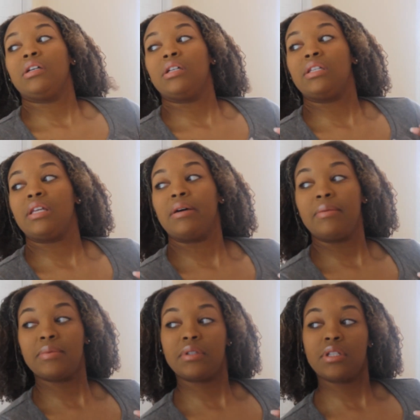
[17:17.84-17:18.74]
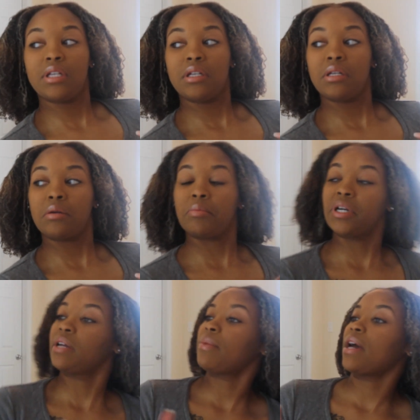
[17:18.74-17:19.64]
this helps
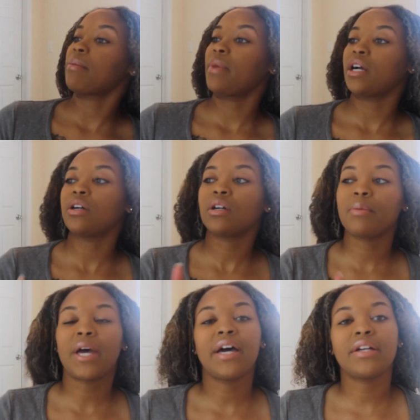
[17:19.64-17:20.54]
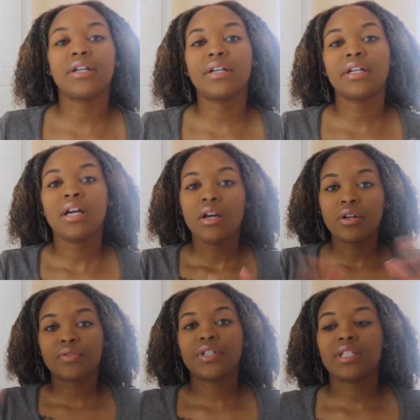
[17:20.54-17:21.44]
bring back my curl pattern
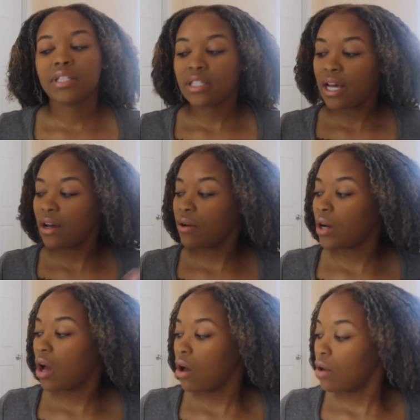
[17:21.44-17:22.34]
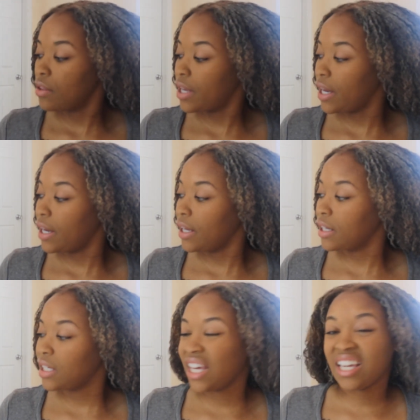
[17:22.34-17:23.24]
rinses out all that
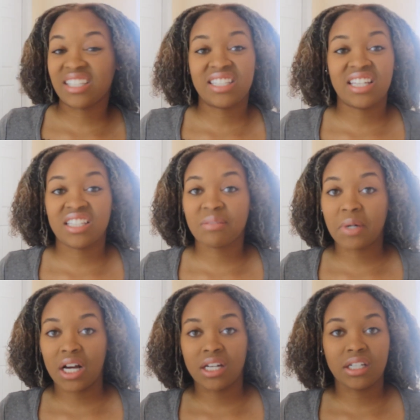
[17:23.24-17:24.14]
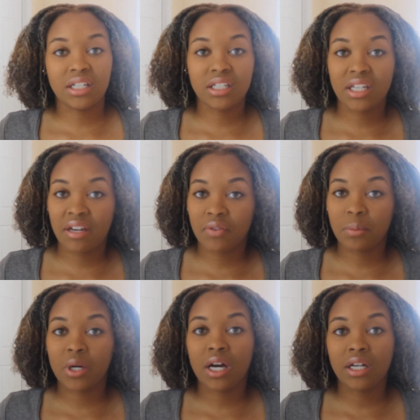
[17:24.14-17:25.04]
excess product heavy
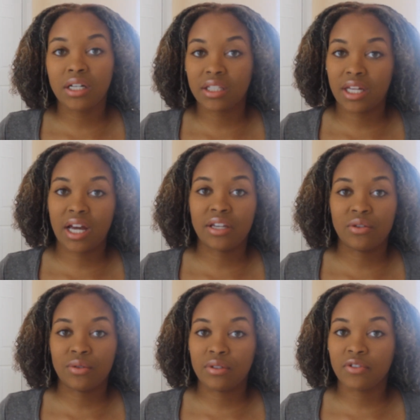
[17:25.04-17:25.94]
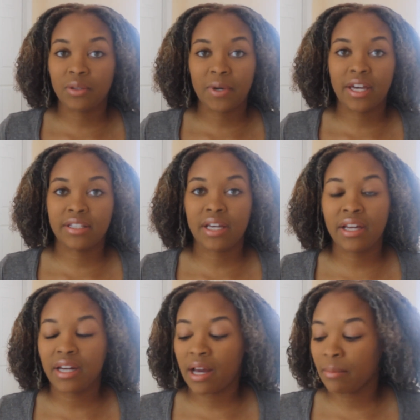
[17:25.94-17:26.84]
product that I used for the past
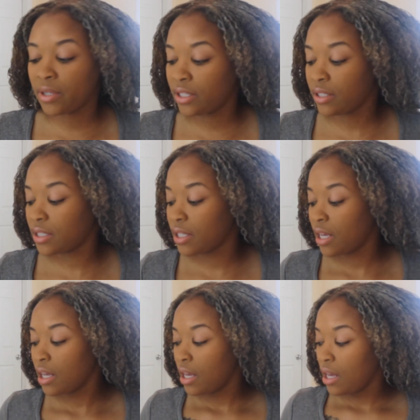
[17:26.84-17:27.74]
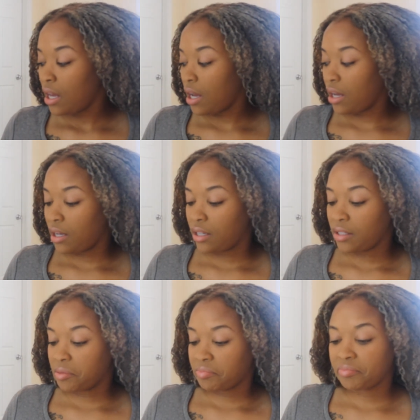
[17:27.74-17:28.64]
eight nine months
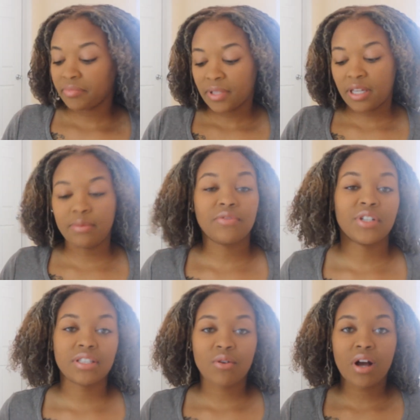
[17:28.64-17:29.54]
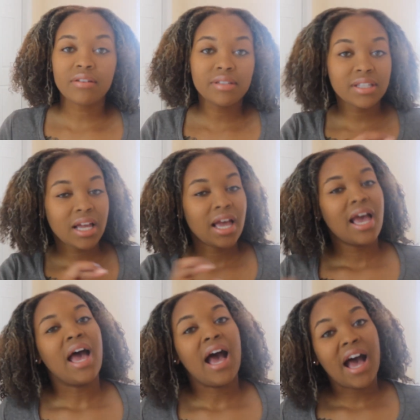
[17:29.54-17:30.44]
um, keep your fingers crossed
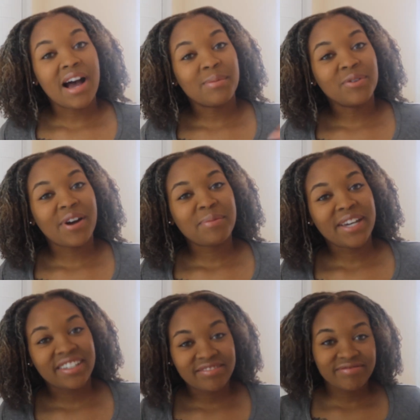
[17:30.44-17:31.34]
I'll be right back.